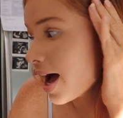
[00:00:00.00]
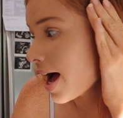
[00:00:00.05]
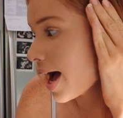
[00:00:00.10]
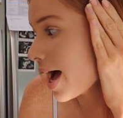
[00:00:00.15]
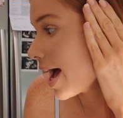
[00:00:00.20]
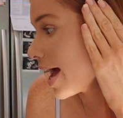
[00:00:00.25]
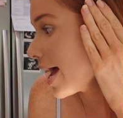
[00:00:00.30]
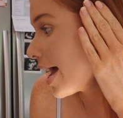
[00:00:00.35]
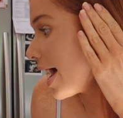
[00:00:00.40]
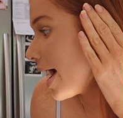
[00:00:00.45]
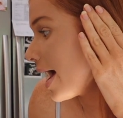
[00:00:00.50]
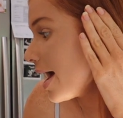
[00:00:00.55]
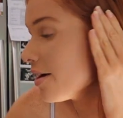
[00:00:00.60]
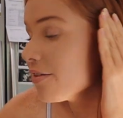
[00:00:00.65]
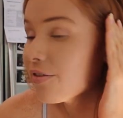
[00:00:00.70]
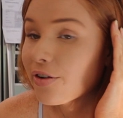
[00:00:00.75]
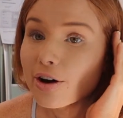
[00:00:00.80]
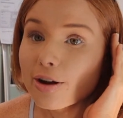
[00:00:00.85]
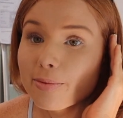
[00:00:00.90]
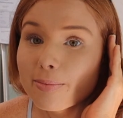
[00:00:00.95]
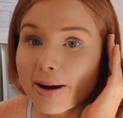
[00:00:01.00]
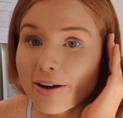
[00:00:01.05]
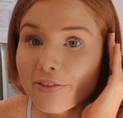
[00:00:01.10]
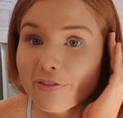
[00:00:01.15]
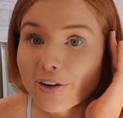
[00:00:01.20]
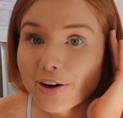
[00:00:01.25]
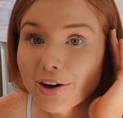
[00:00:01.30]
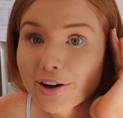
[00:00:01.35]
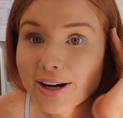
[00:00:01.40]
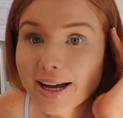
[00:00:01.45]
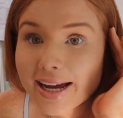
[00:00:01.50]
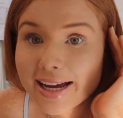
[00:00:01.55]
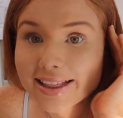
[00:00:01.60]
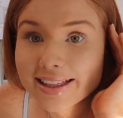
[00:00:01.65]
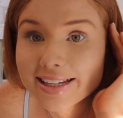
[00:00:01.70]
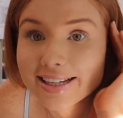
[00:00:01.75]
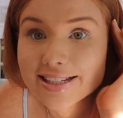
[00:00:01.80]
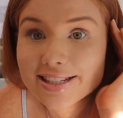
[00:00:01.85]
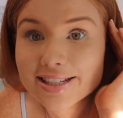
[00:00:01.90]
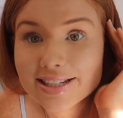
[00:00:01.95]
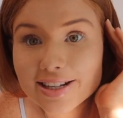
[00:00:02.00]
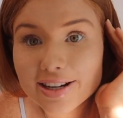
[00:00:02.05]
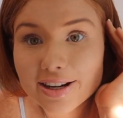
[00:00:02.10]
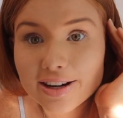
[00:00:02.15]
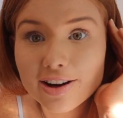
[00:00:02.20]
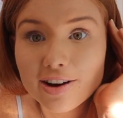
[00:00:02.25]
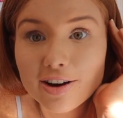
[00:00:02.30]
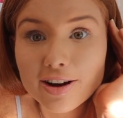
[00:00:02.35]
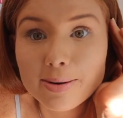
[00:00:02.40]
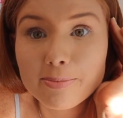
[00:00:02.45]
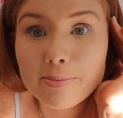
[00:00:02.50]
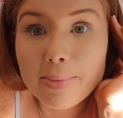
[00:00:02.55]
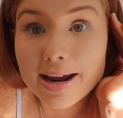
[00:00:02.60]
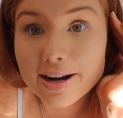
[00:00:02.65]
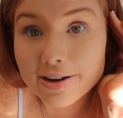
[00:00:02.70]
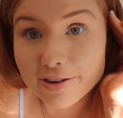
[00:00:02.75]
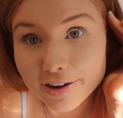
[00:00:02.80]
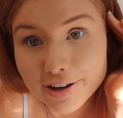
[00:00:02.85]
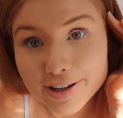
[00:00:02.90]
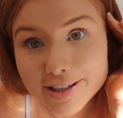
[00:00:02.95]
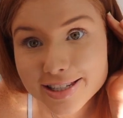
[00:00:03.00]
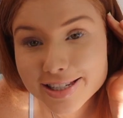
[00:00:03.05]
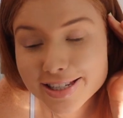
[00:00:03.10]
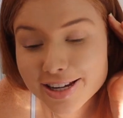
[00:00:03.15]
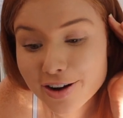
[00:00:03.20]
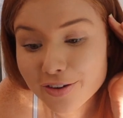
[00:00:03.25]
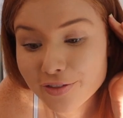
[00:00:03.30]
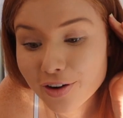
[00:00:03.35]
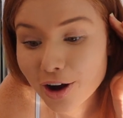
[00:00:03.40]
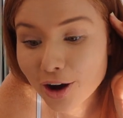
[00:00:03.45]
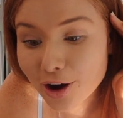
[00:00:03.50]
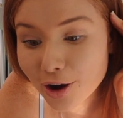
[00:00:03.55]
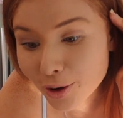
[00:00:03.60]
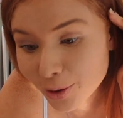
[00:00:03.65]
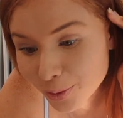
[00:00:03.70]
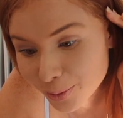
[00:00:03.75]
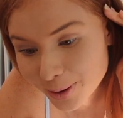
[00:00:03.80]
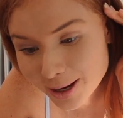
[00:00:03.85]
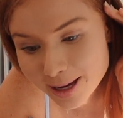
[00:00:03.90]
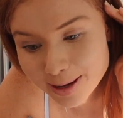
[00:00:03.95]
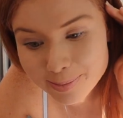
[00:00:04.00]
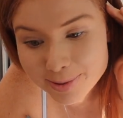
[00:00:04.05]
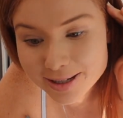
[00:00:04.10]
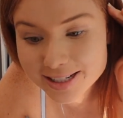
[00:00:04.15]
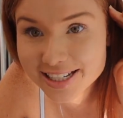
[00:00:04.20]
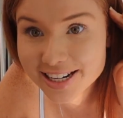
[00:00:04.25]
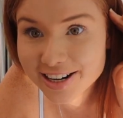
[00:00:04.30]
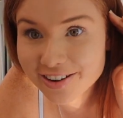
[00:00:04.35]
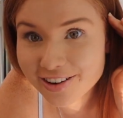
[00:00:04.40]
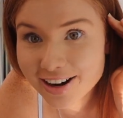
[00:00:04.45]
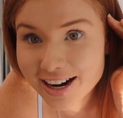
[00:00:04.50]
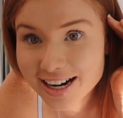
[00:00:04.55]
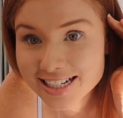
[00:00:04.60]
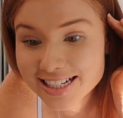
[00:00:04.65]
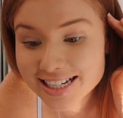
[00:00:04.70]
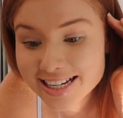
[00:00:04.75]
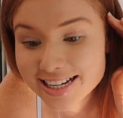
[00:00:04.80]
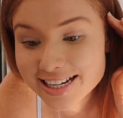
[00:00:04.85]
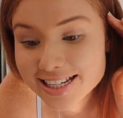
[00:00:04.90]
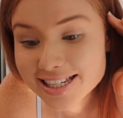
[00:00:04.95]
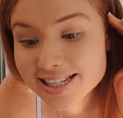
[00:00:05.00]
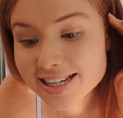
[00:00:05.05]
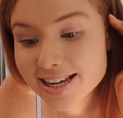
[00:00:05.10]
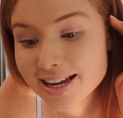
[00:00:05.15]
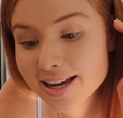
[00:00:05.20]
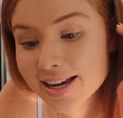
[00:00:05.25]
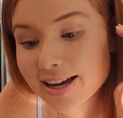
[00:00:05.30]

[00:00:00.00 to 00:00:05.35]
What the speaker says: I have on my phone a list in my notes of a whole heap of dinner ideas,